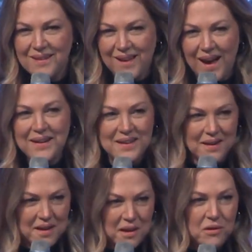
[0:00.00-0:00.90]
God
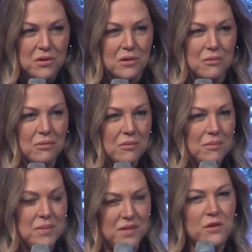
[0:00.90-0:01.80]
can heal you,
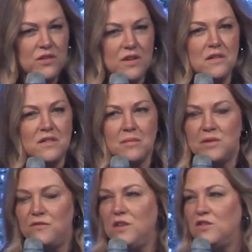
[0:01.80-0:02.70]
but there's still some
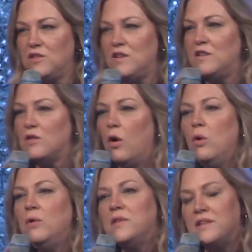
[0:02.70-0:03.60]
deficiencies.
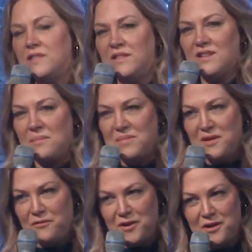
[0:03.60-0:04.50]
Wholeness is something
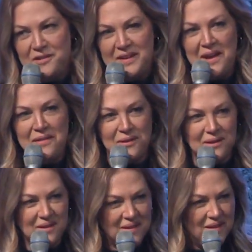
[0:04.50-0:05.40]
different altogether.